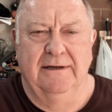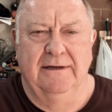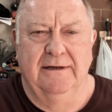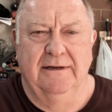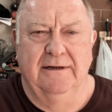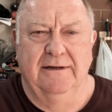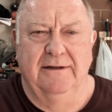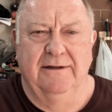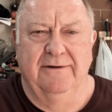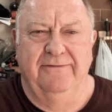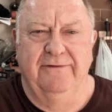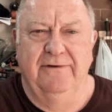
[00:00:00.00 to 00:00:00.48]

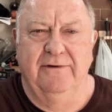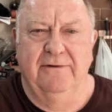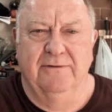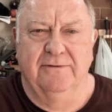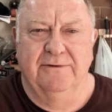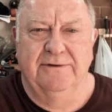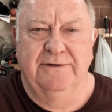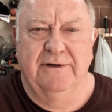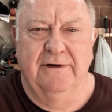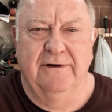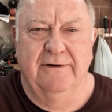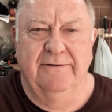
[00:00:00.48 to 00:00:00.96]
the funeral
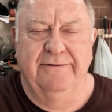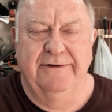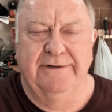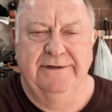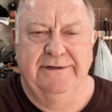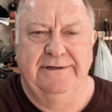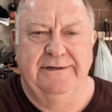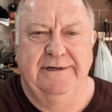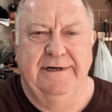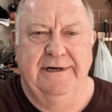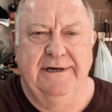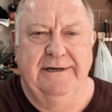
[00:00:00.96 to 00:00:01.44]

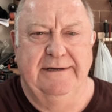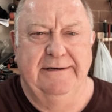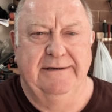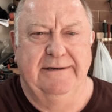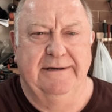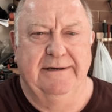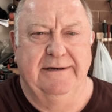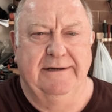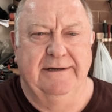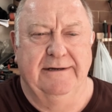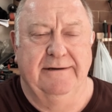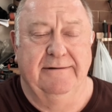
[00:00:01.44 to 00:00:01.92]
service, and
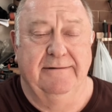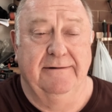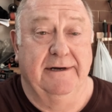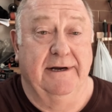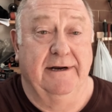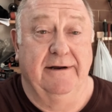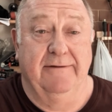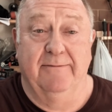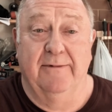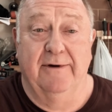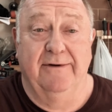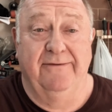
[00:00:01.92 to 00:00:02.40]

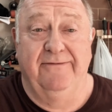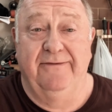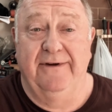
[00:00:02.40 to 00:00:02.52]
none of my